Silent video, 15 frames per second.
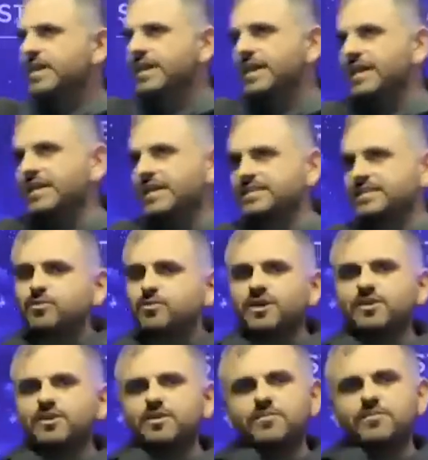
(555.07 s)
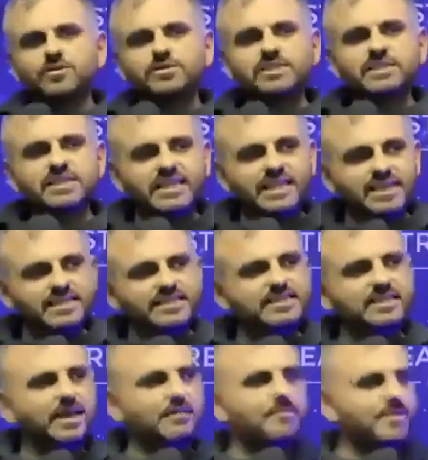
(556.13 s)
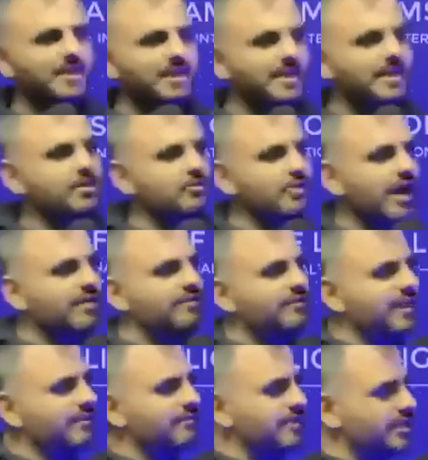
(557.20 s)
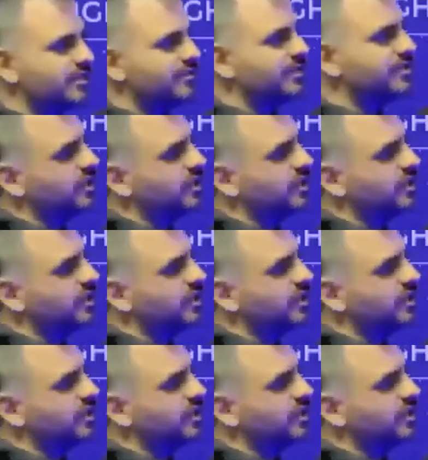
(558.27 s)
Is it's one of the most least immediate gratifying ministries you